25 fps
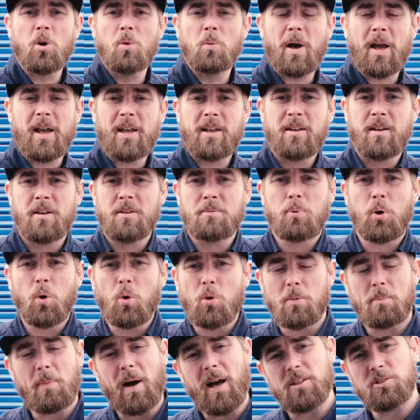away, pull
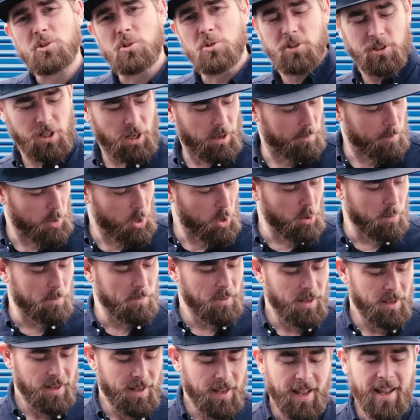the modules, come home,
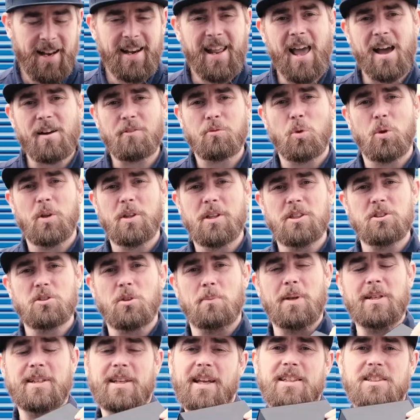and have one of these on
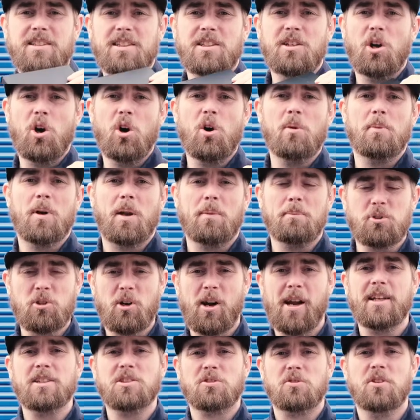my desk at home and I'm
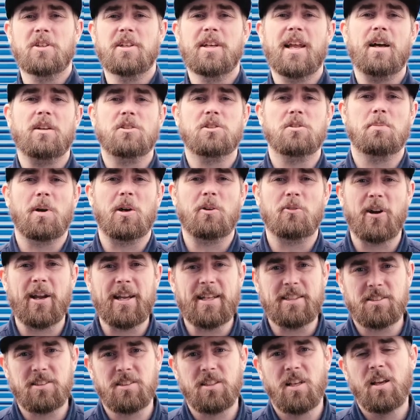transferring now to my
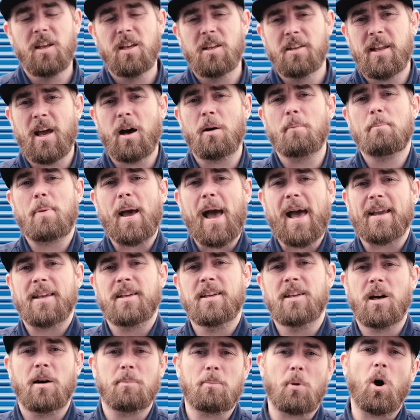RAIDs. Now I'm
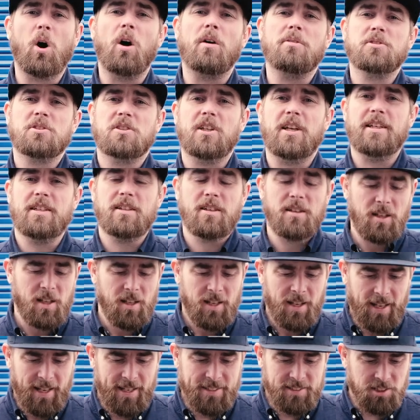backing up off site.
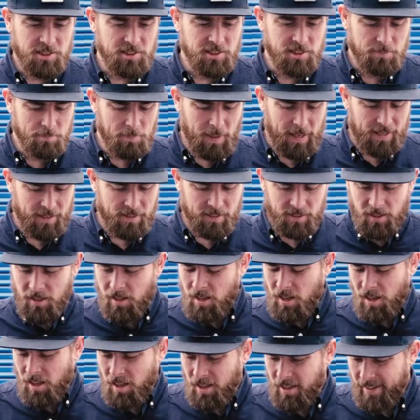It's just made,
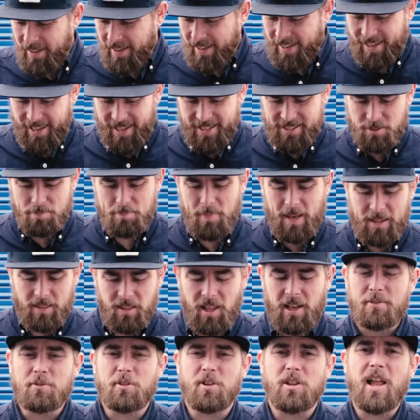it's made
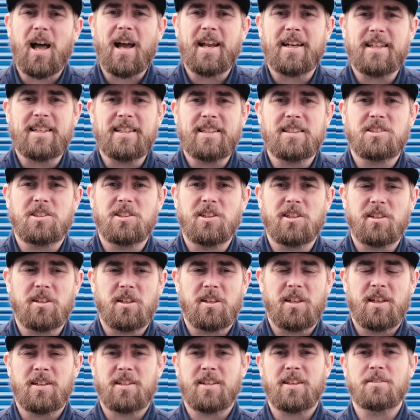life a lot easier and
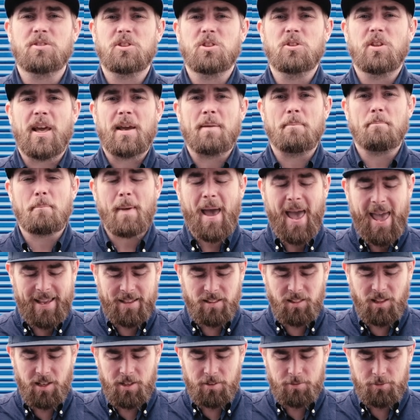it gives you that mag
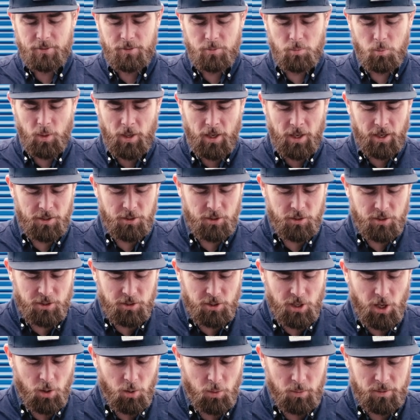life where you can
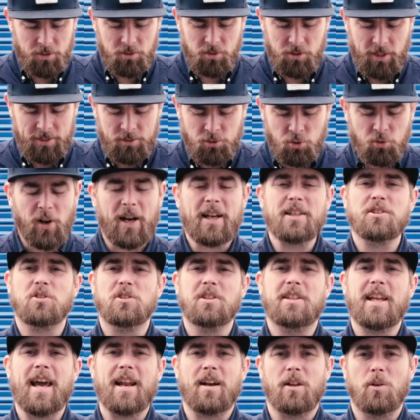go and transfer
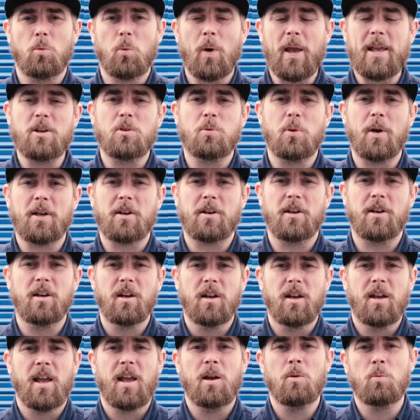data way quicker
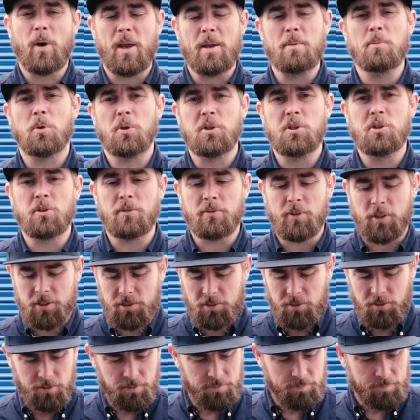and way more universal.